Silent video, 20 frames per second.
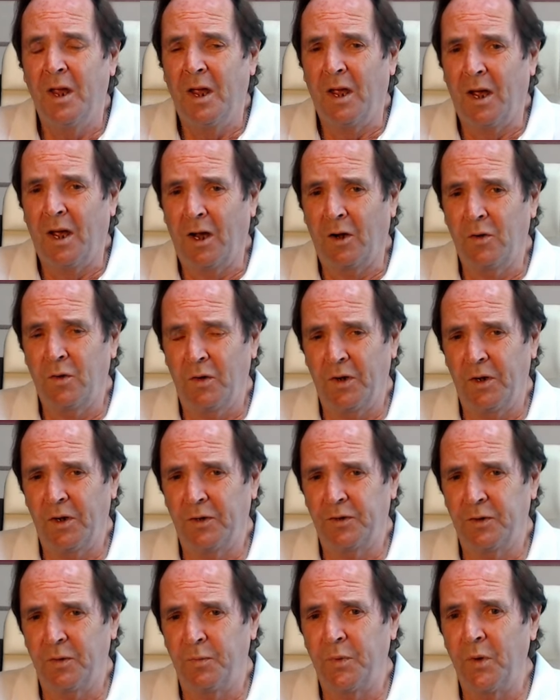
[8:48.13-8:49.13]
according
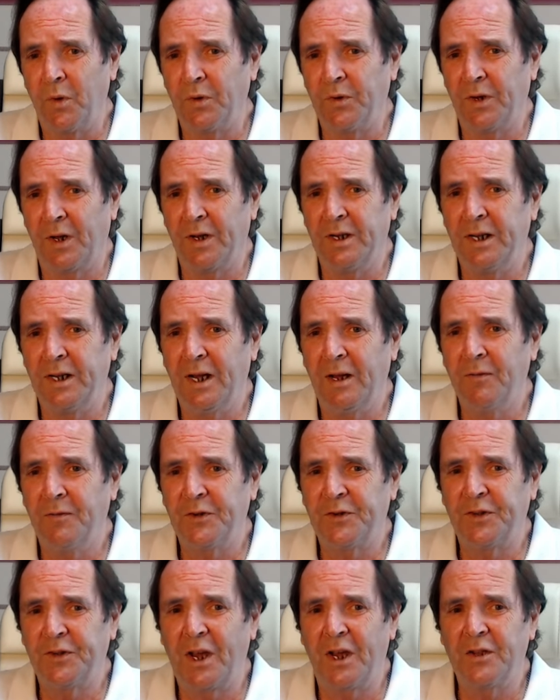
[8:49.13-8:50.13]
to Putin, he
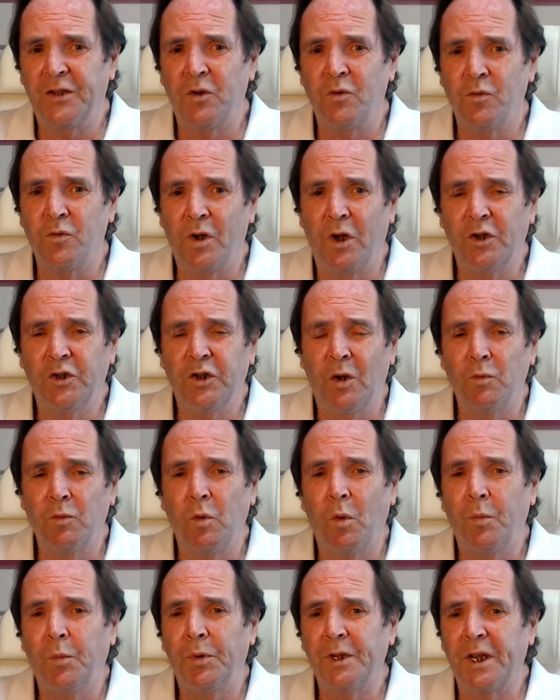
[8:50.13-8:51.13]
emphasised that Russia
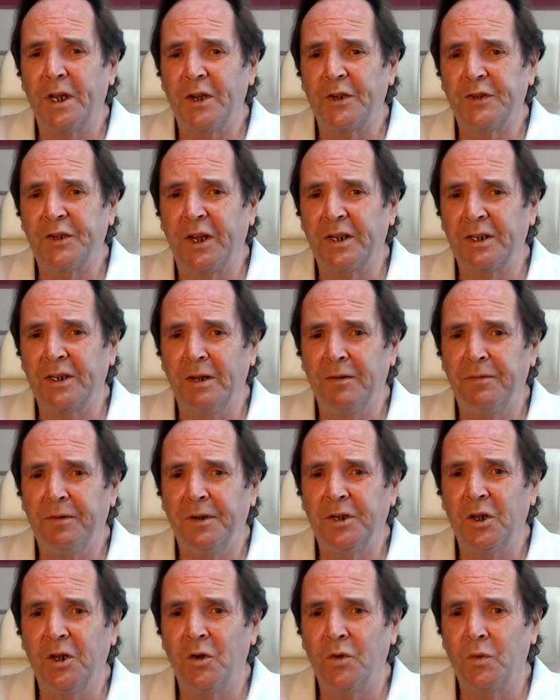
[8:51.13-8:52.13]
will play a
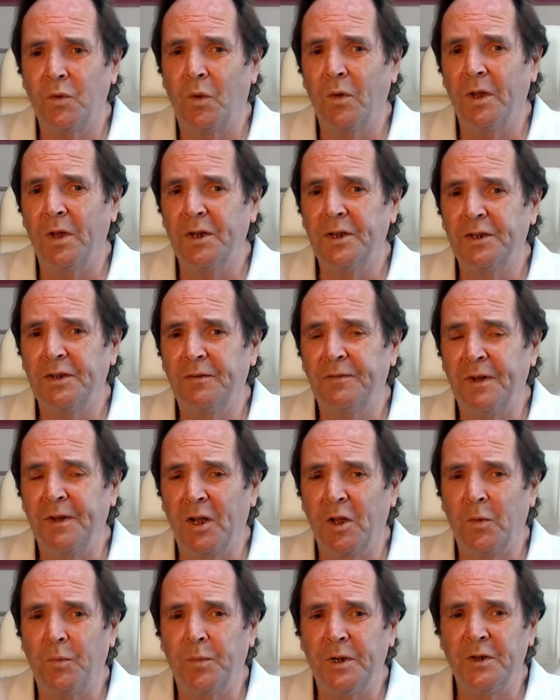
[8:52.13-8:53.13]
significant role in
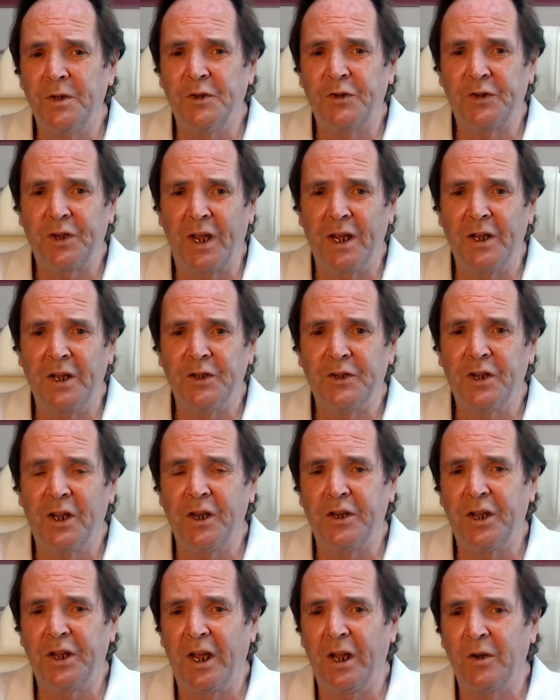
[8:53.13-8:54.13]
developing science and
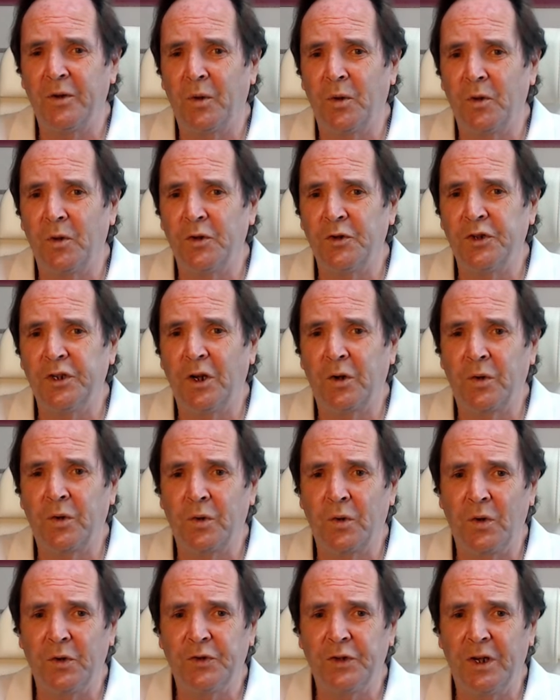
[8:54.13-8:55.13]
technology
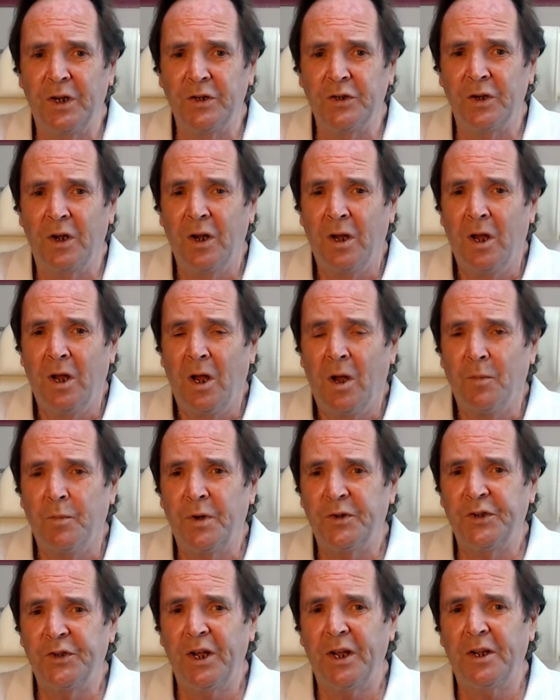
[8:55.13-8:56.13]
across Asia,
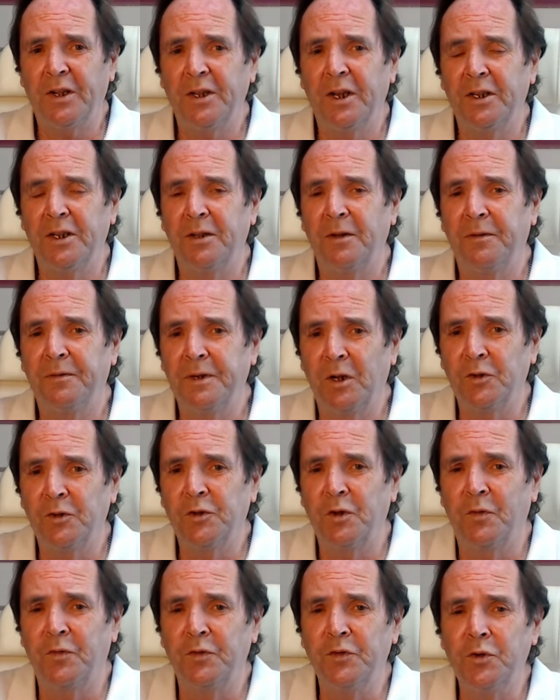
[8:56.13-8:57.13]
particularly in the field
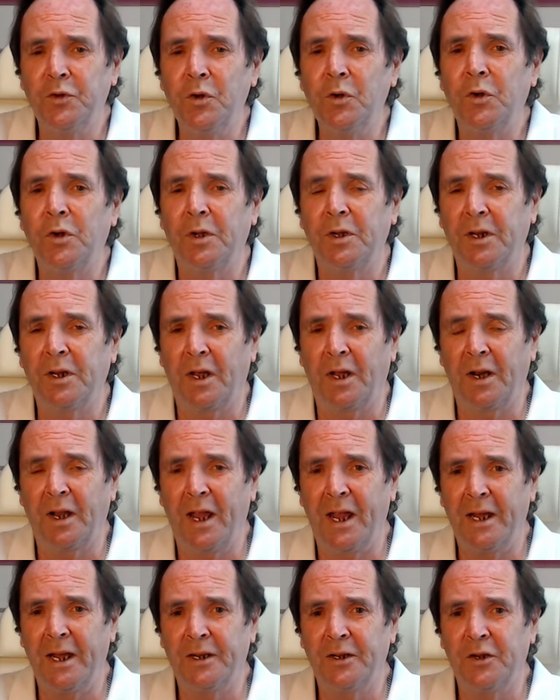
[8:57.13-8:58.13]
of nuclear
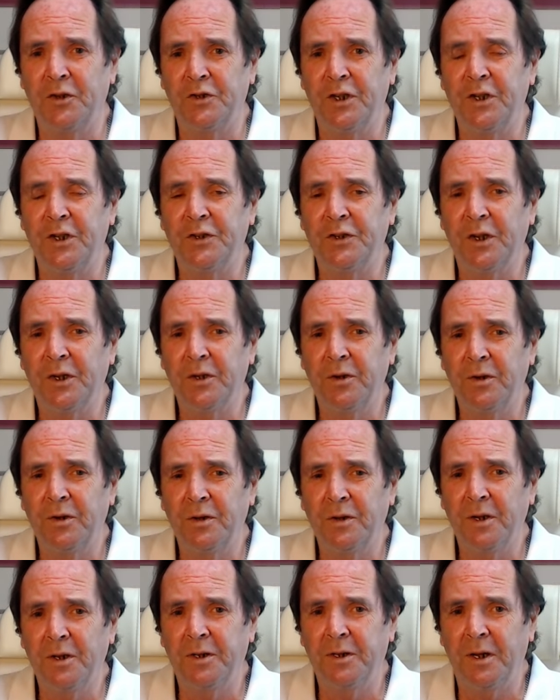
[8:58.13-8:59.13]
energy
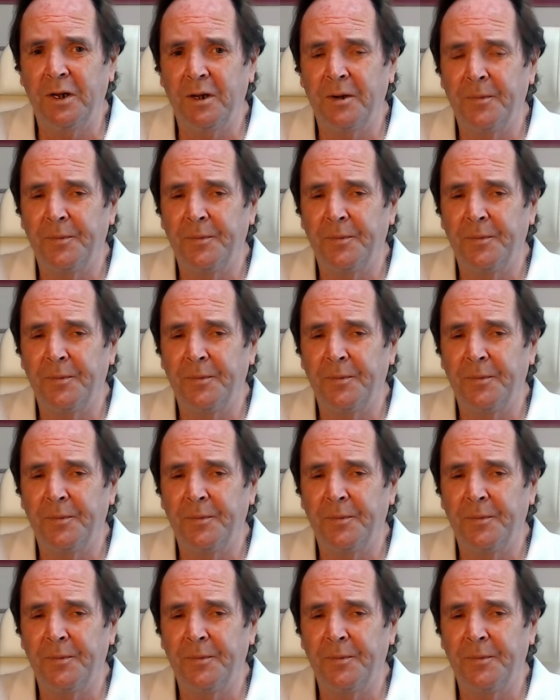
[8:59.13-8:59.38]
security.